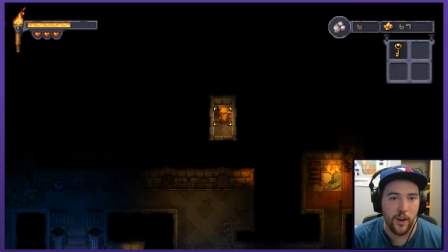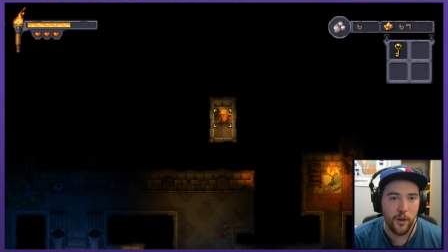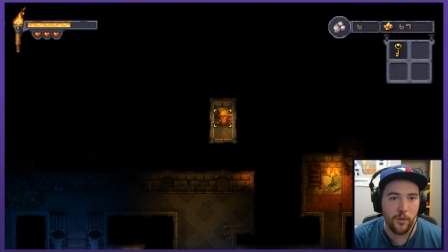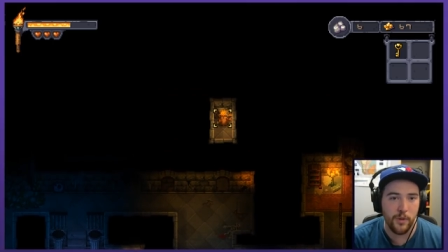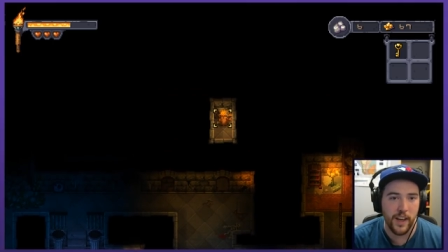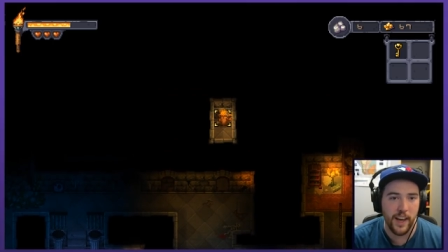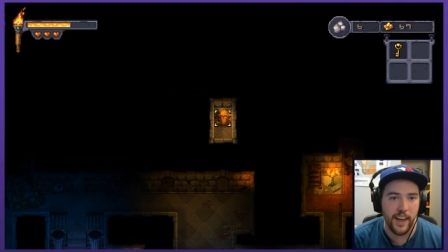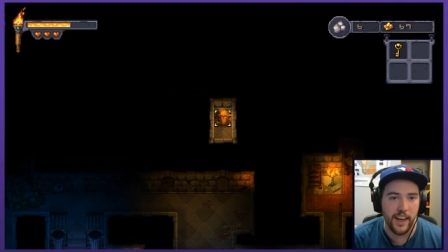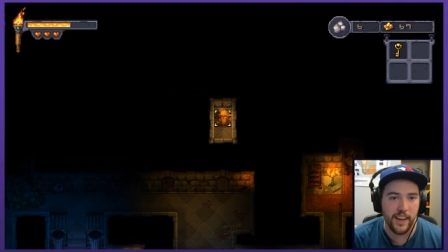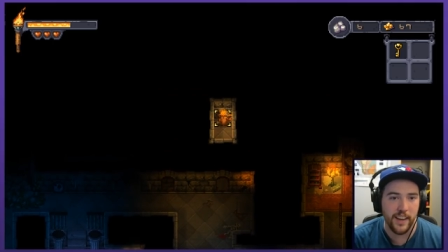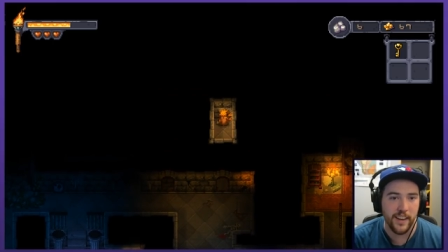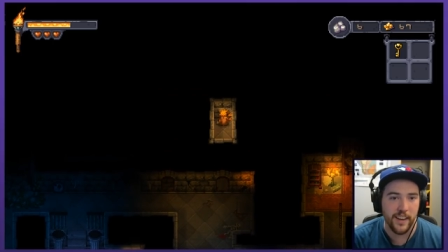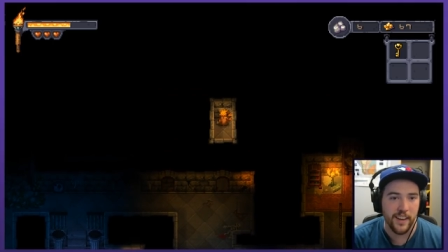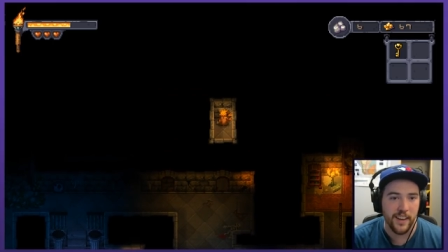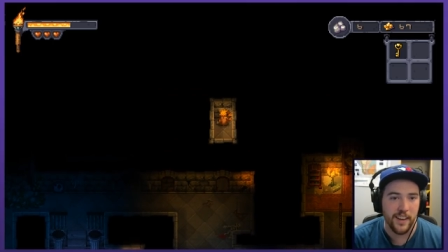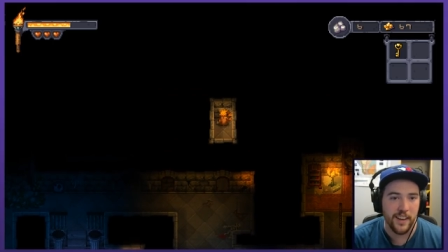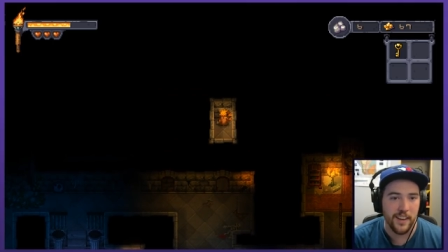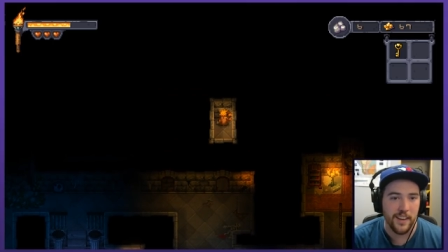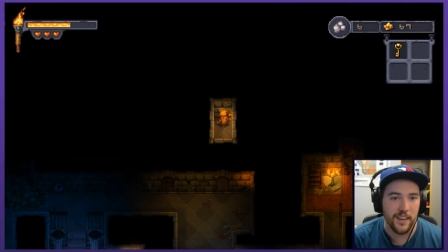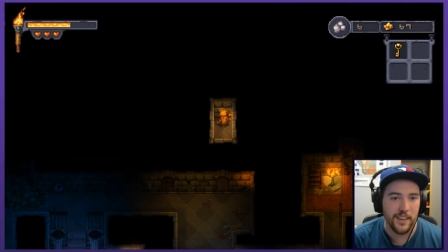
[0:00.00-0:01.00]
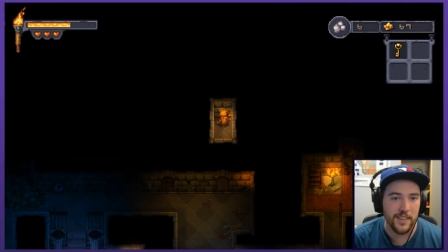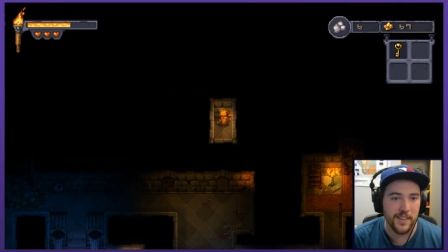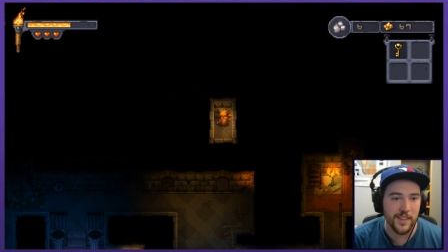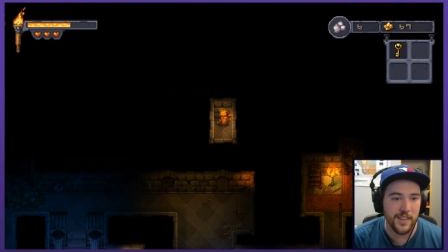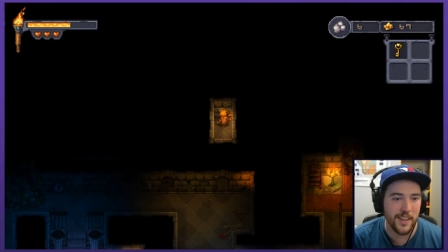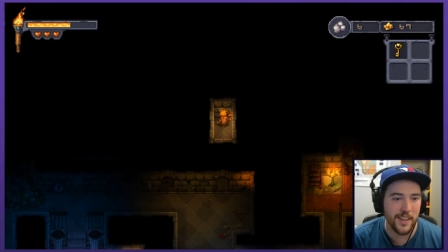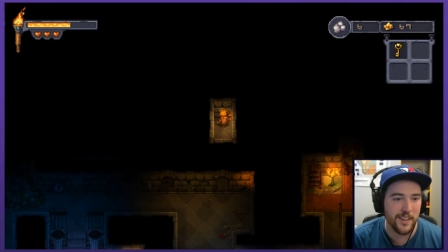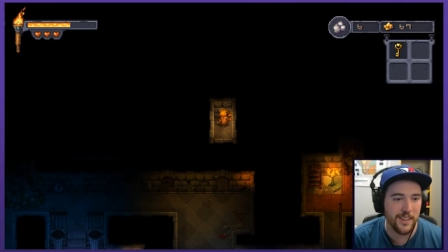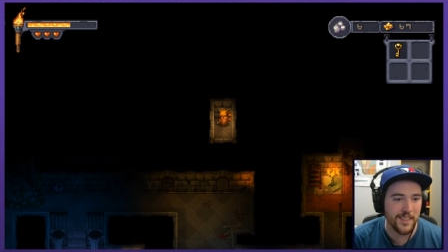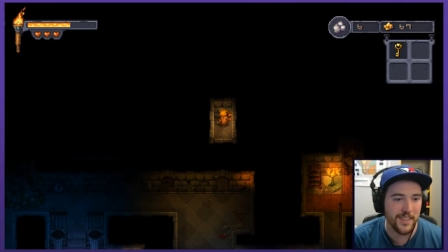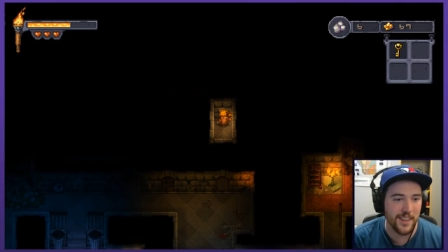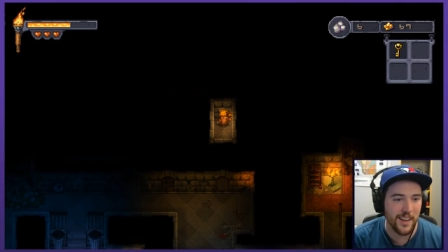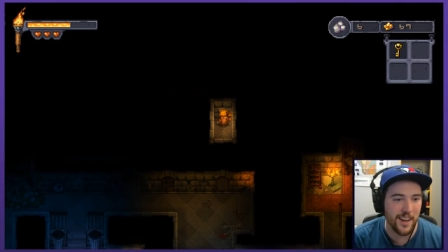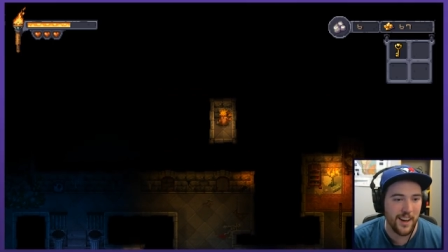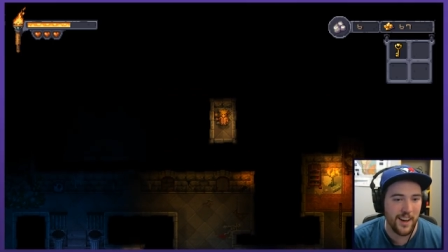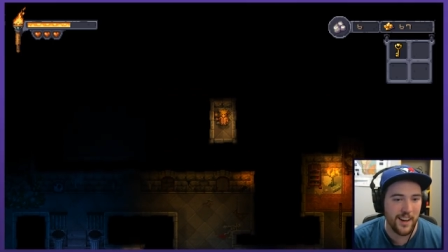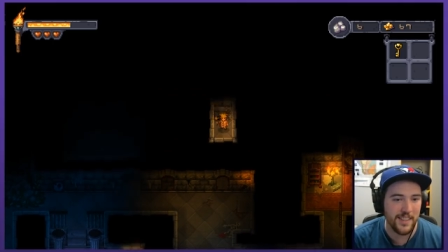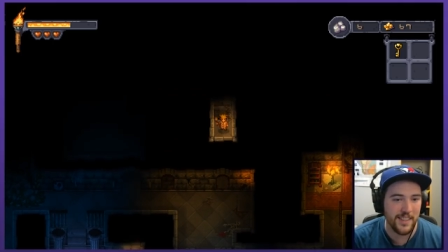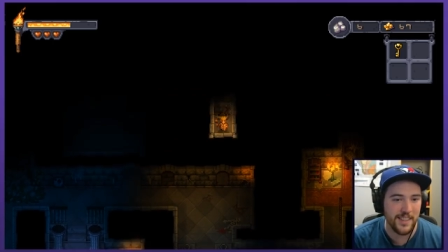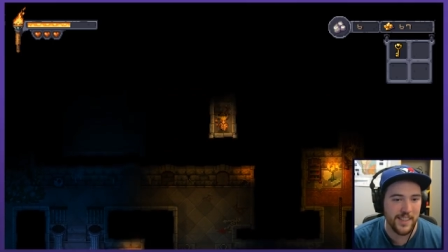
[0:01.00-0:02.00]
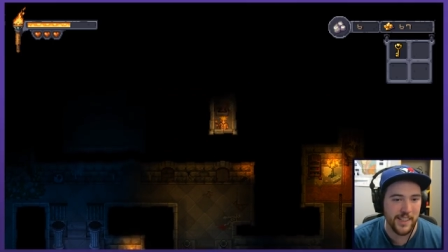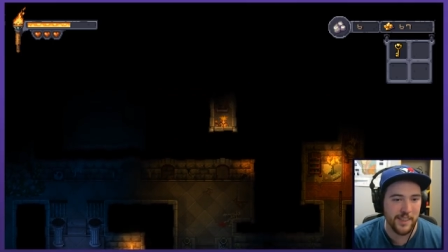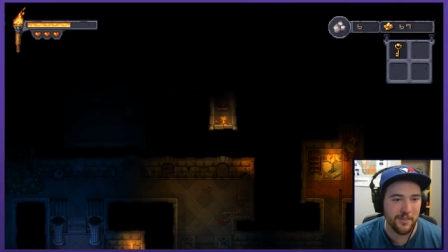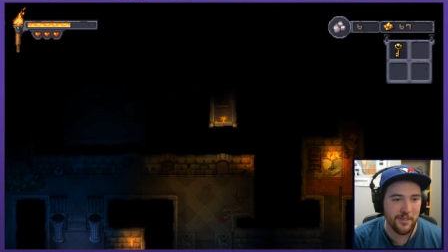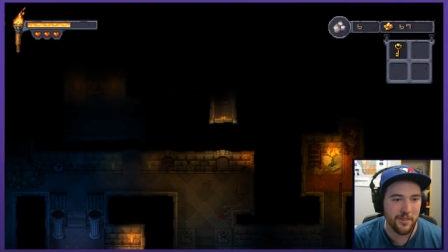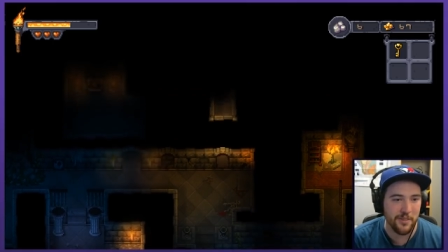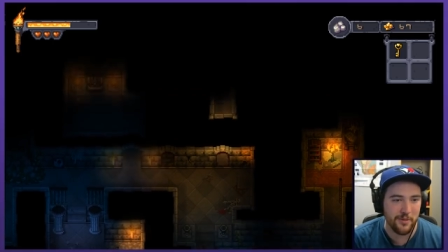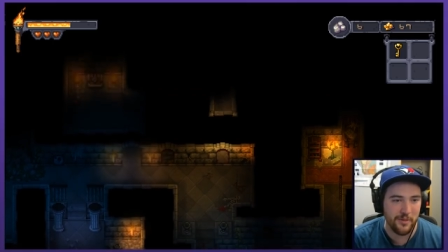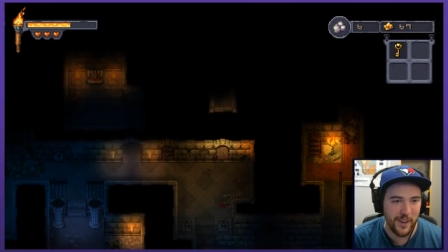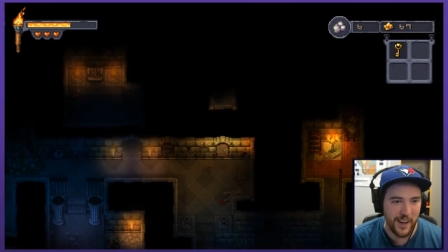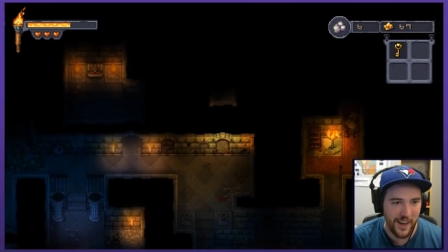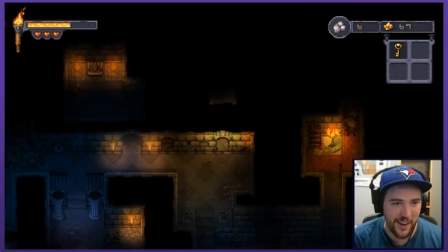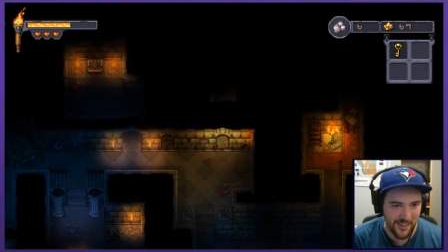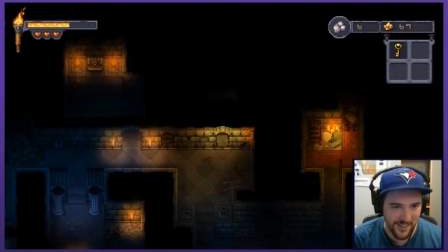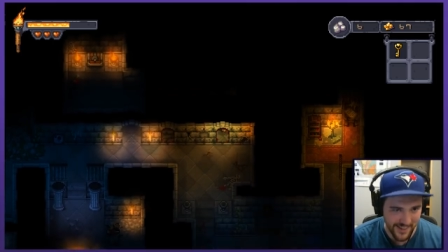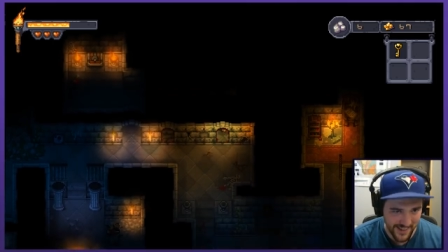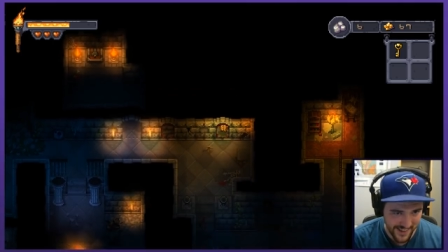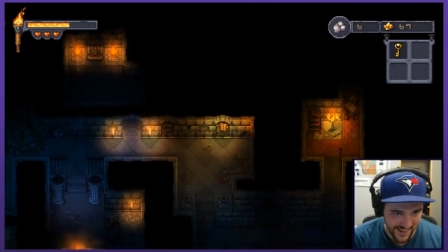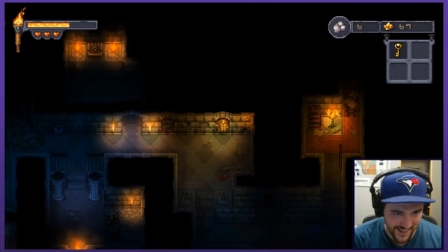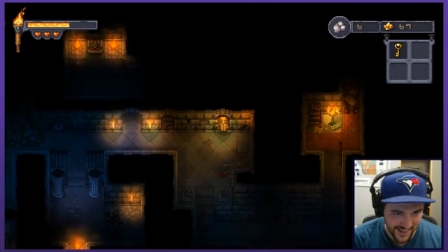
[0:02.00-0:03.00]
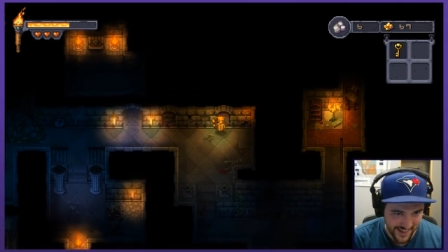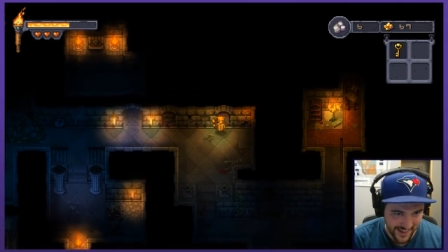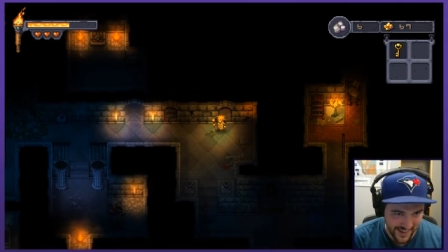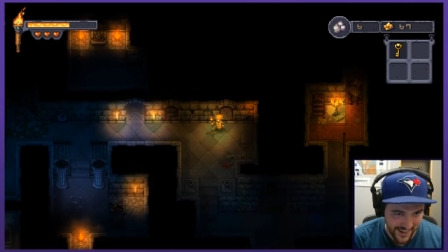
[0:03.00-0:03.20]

Okay, so there's a secret found.